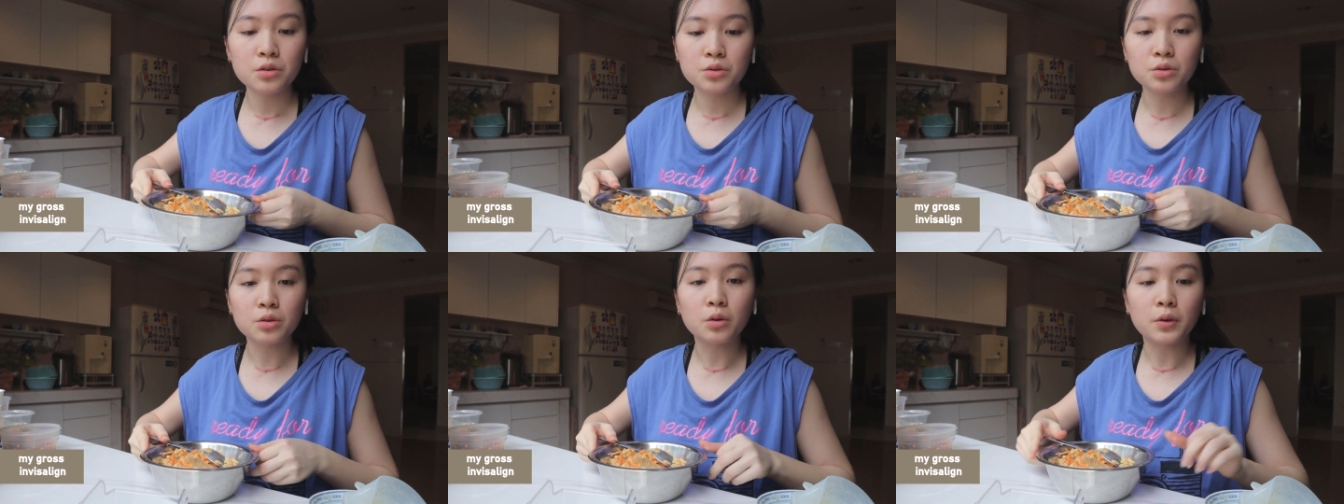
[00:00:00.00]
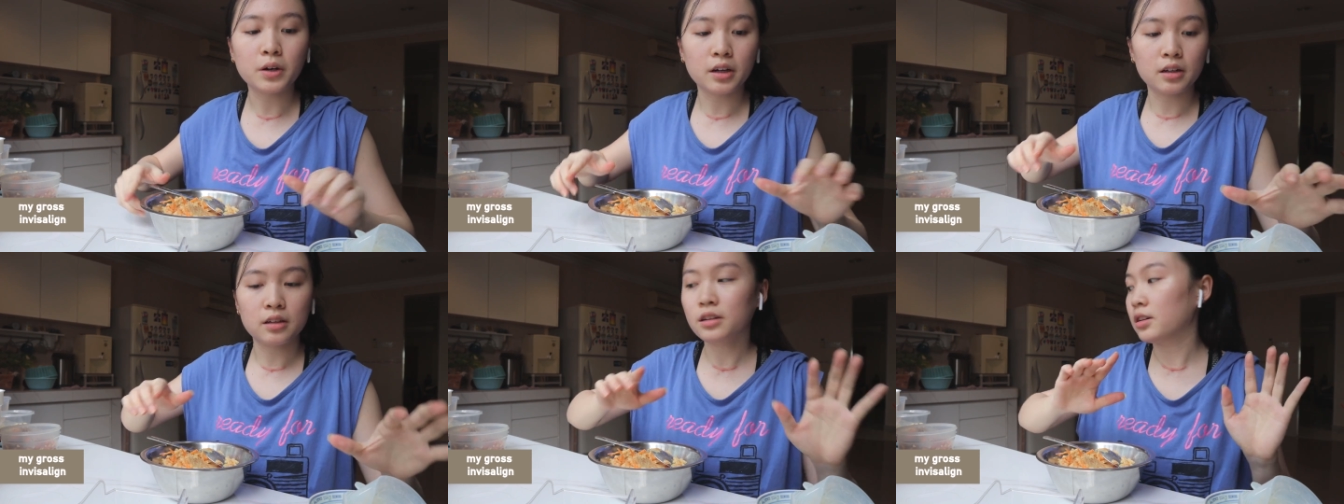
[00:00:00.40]
So we're
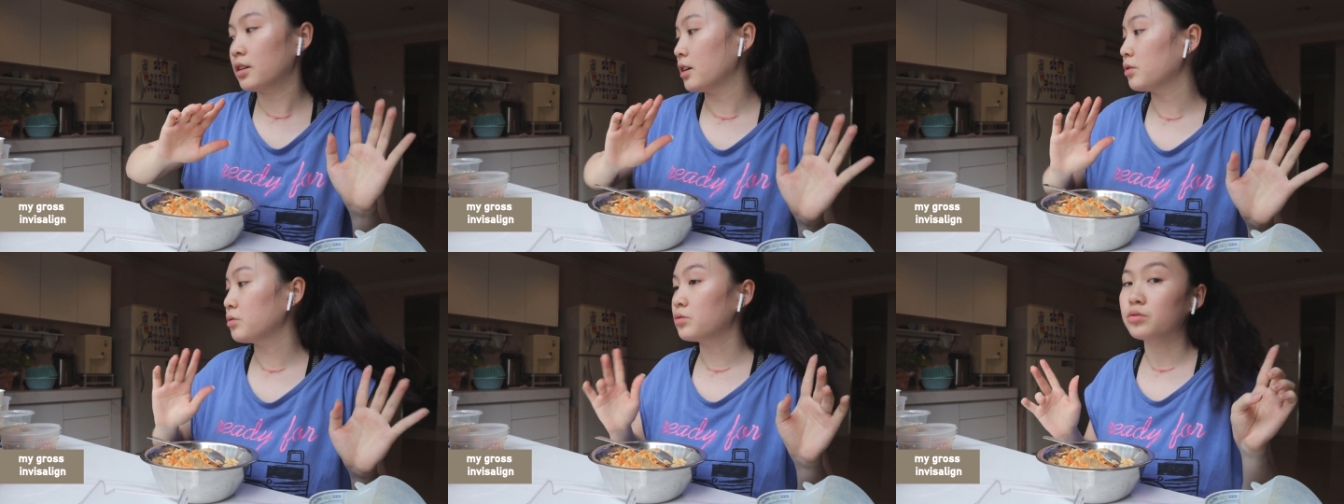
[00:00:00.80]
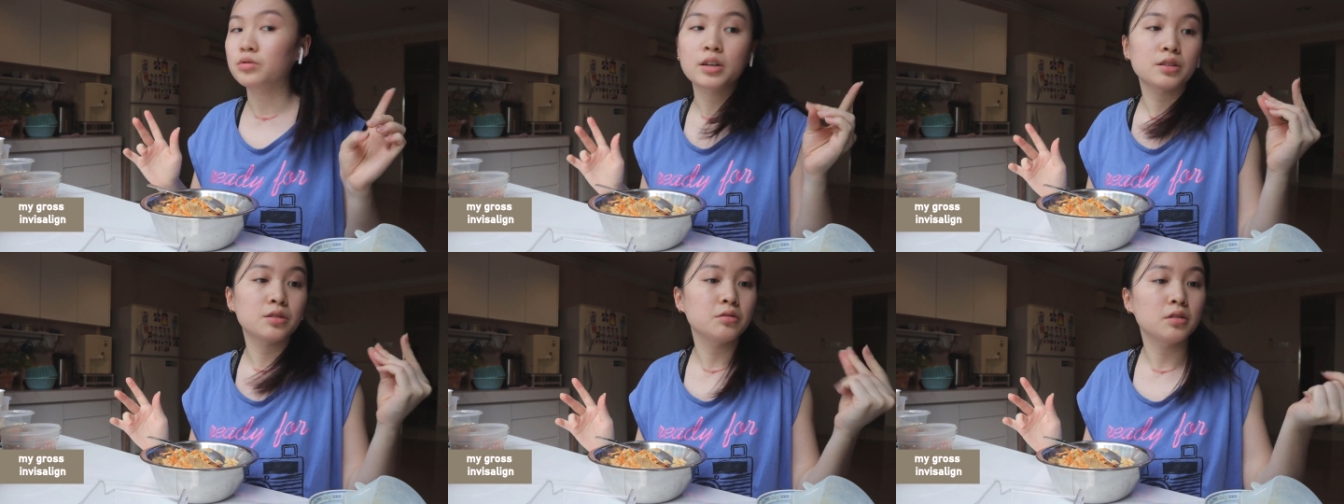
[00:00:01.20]
gonna... Oh,
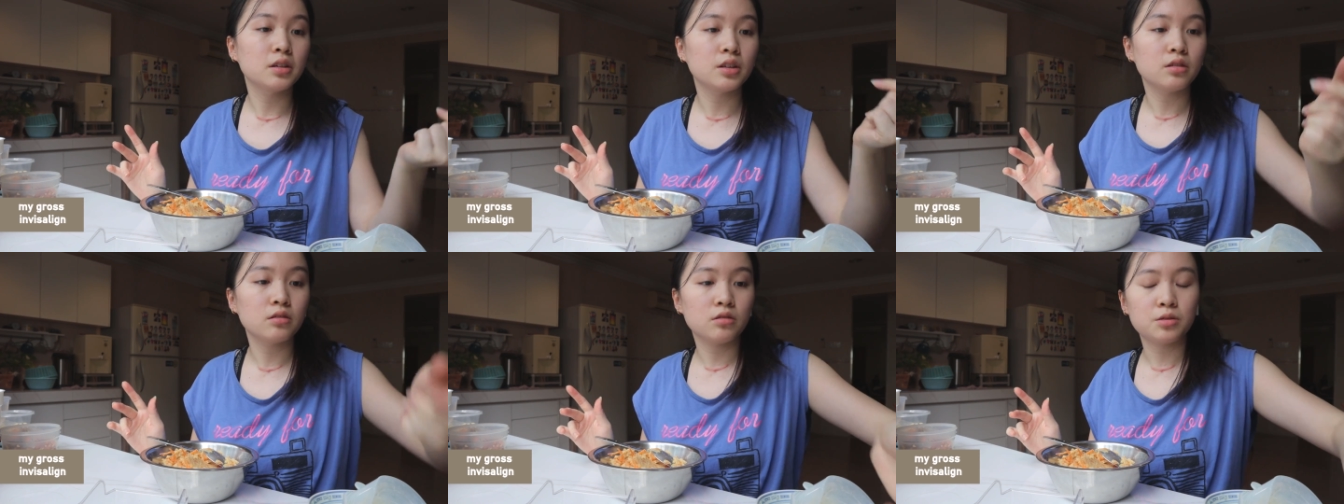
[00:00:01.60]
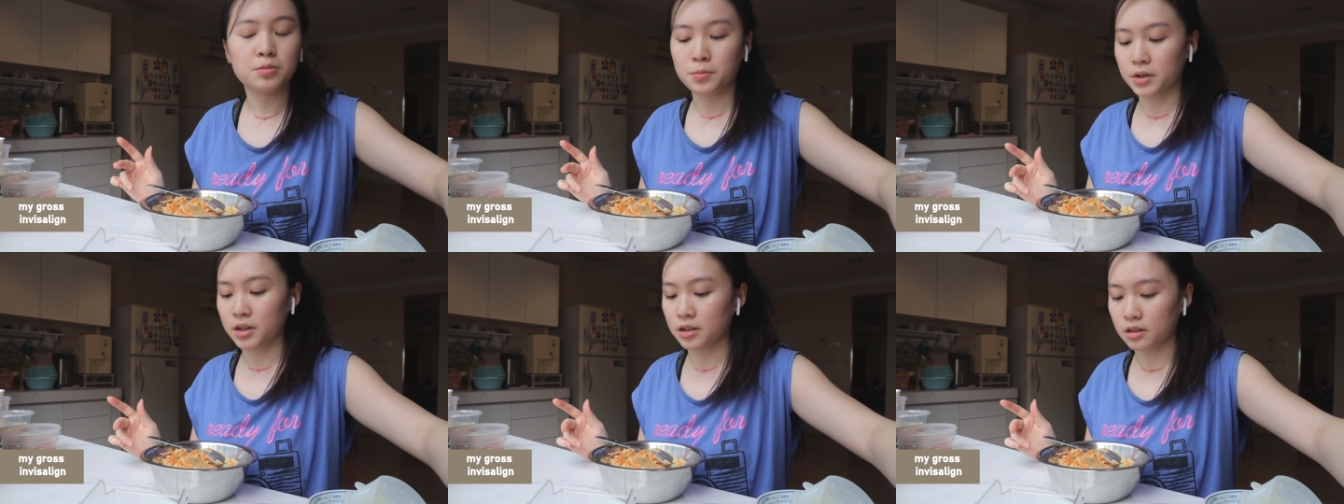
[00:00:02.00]
I still need
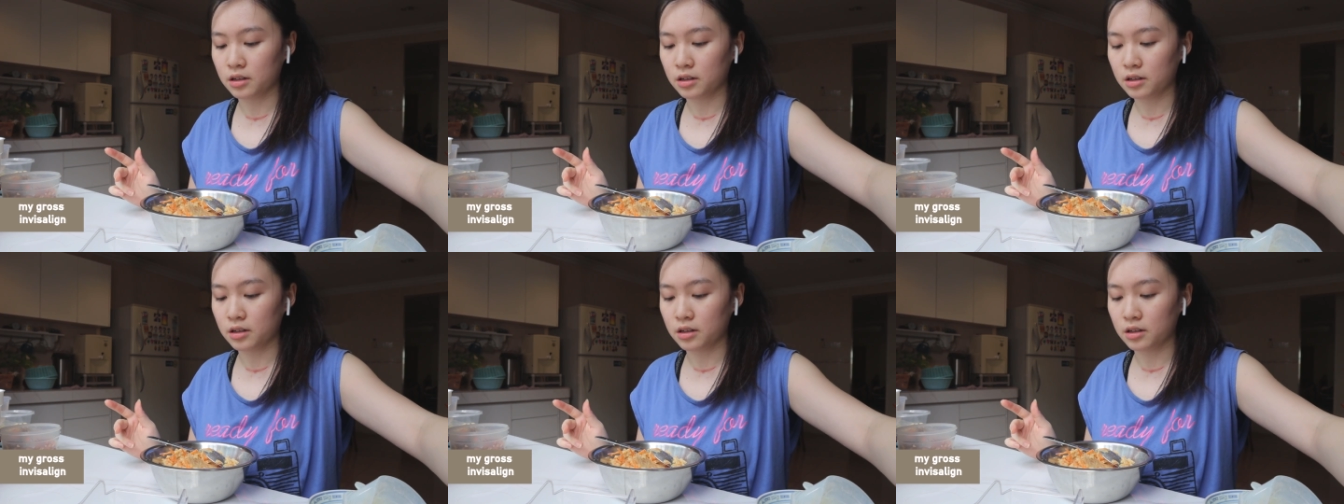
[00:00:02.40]
spring